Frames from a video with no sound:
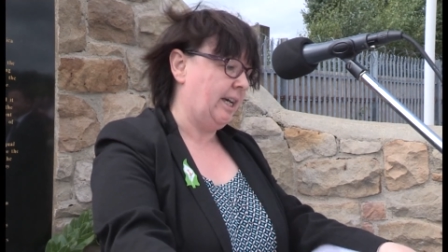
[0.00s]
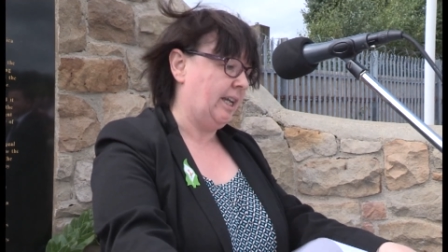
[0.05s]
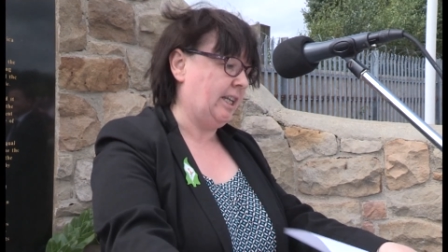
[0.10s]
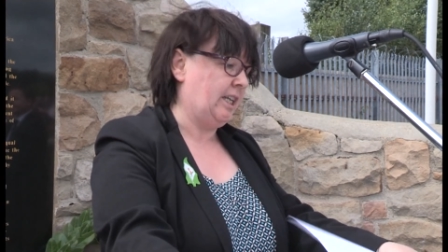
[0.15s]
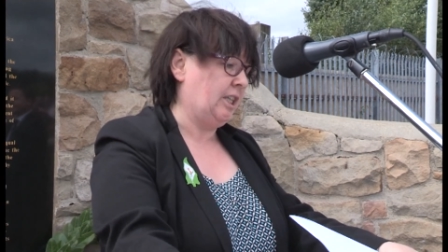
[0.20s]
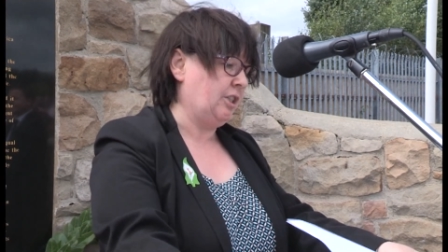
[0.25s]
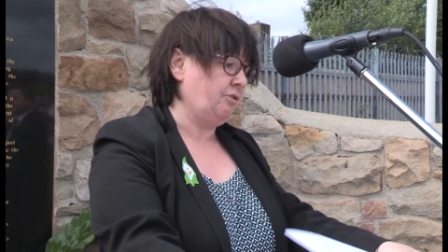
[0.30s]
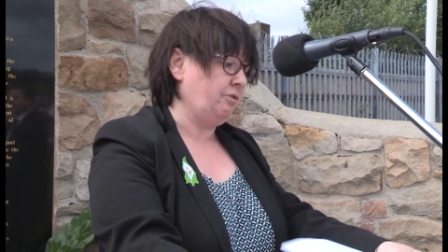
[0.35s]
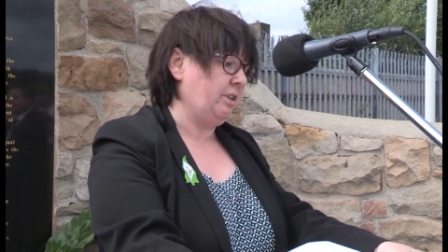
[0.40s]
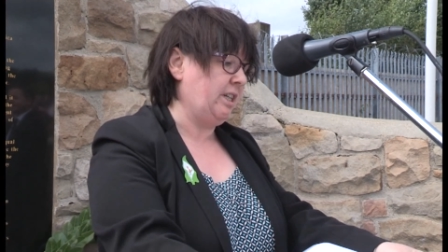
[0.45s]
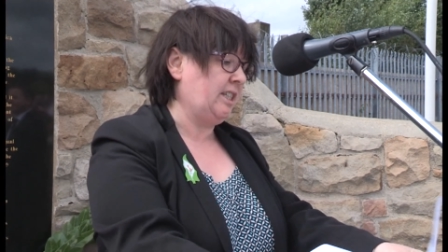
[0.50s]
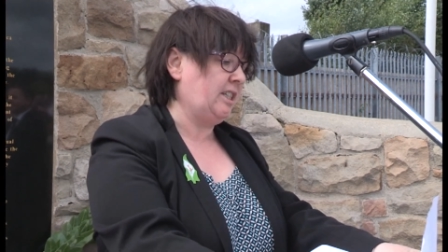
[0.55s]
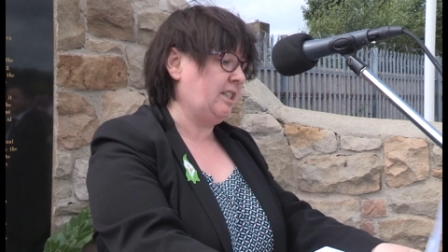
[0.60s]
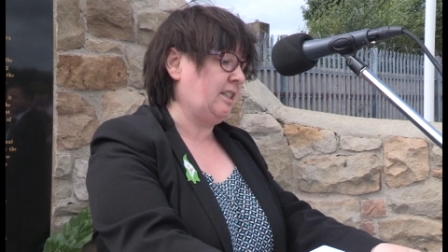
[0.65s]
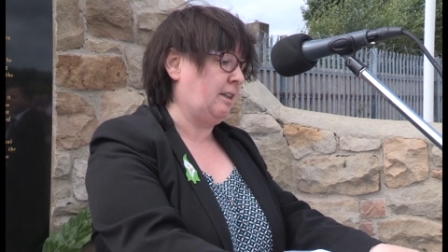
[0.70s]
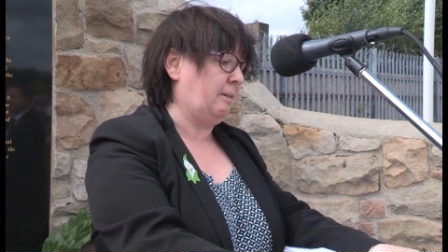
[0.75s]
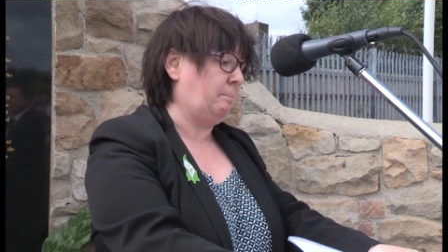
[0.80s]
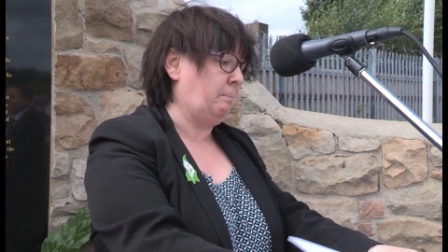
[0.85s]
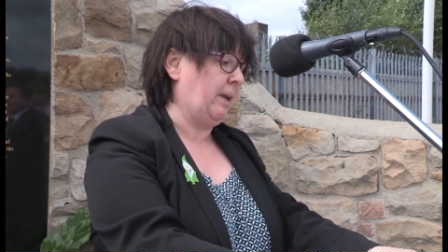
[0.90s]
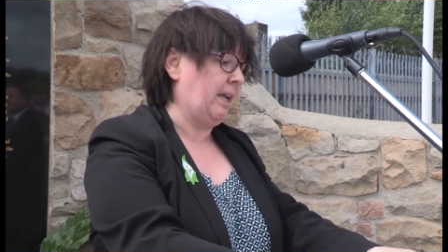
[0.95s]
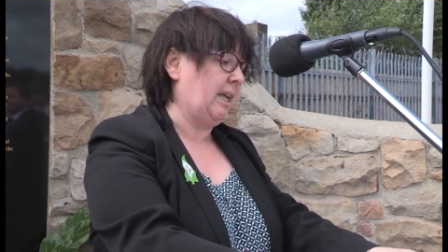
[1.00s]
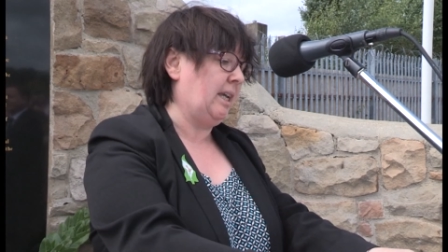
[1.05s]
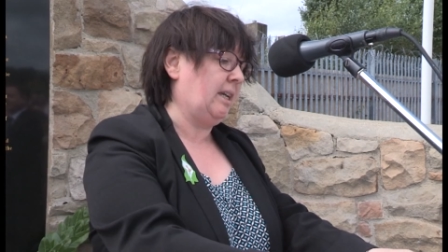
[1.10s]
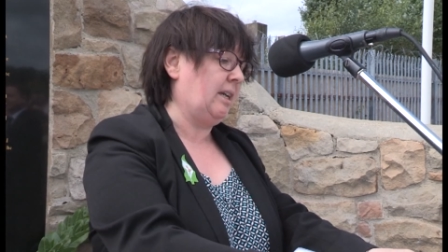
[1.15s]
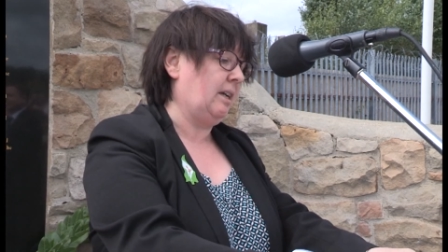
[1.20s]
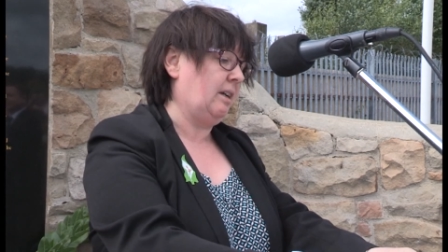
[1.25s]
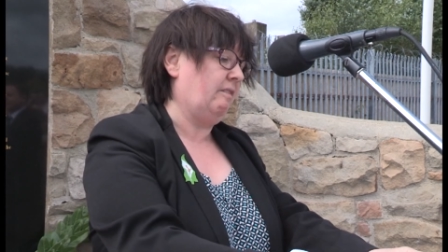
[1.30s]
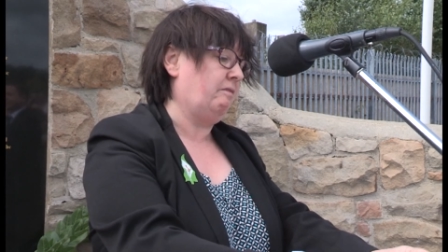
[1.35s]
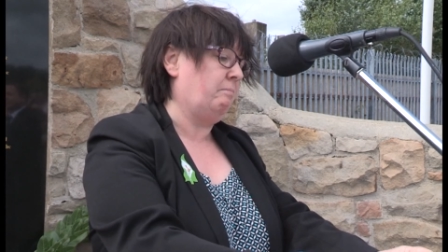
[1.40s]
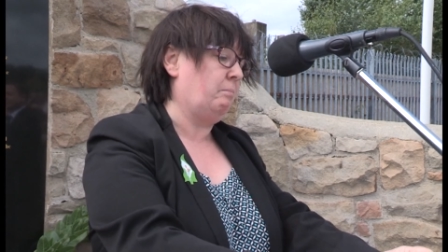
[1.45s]
And has reached the peak
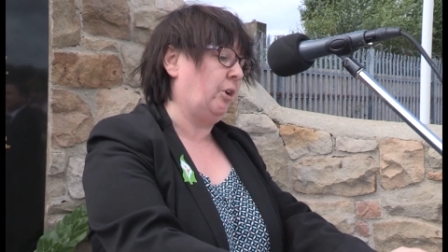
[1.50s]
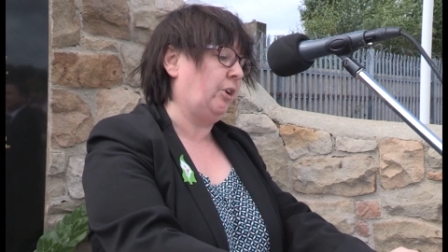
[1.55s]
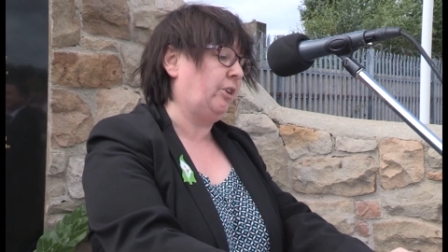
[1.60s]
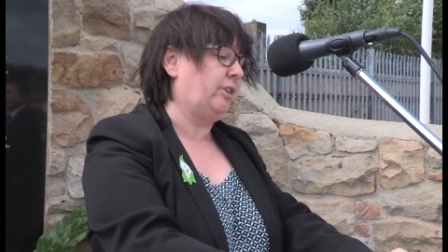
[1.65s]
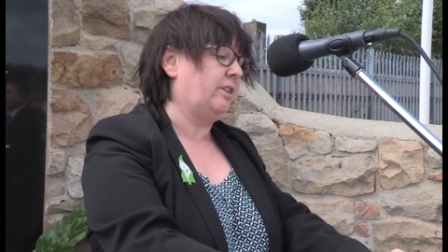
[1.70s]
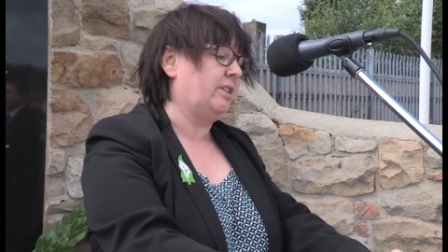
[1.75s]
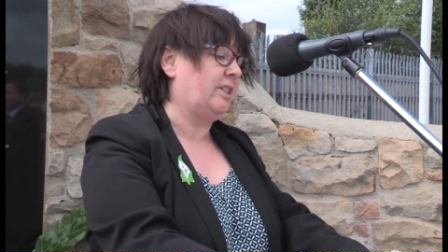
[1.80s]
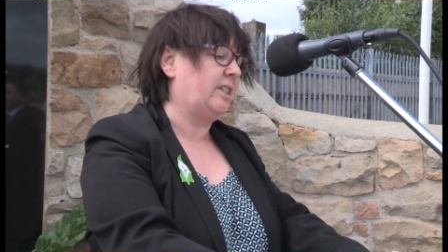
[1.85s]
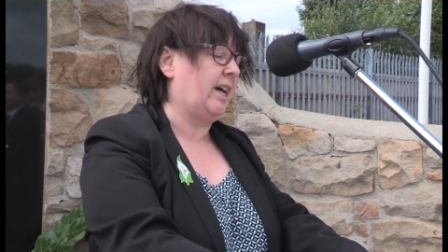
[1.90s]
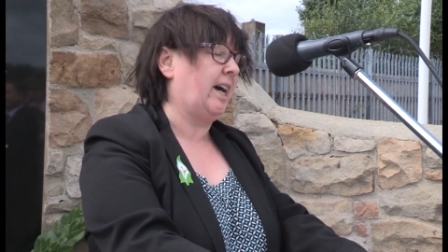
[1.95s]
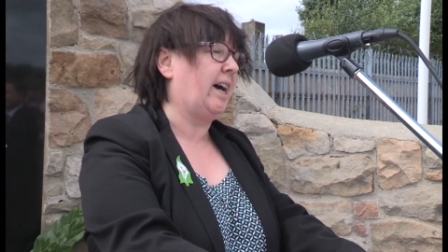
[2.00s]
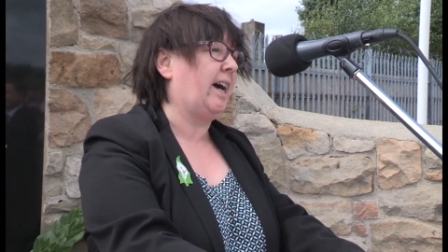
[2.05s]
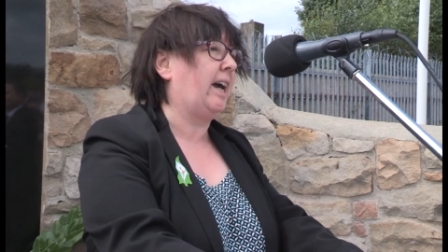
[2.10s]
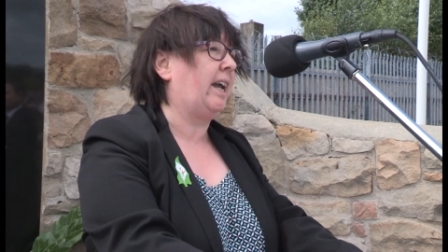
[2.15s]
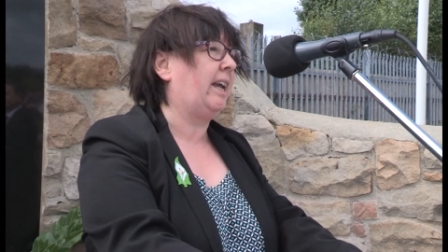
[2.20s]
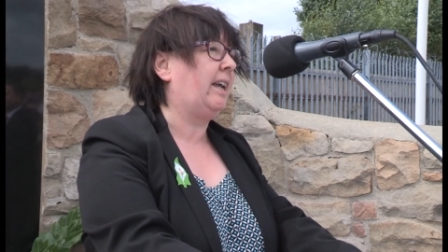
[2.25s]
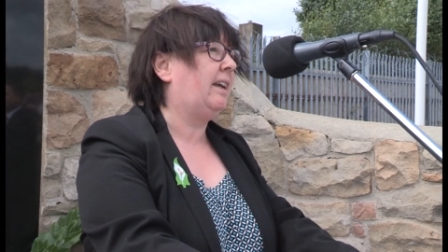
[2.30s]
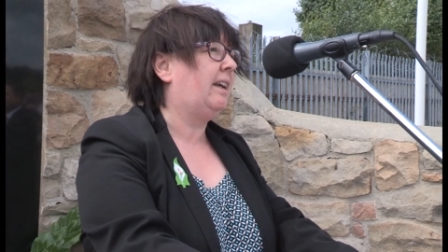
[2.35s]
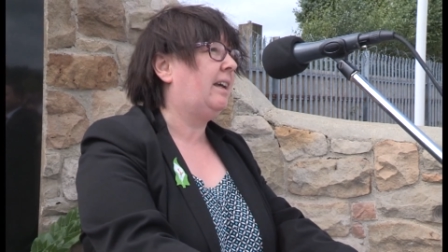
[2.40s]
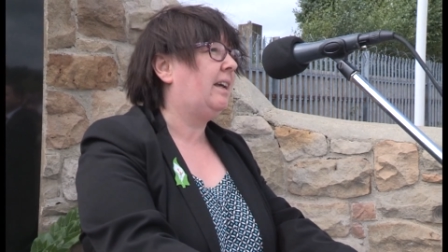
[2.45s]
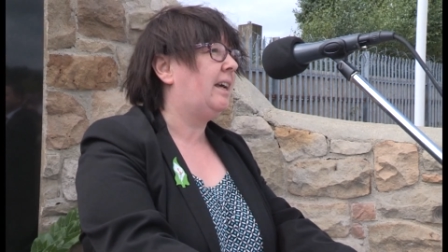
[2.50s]
of mountains high,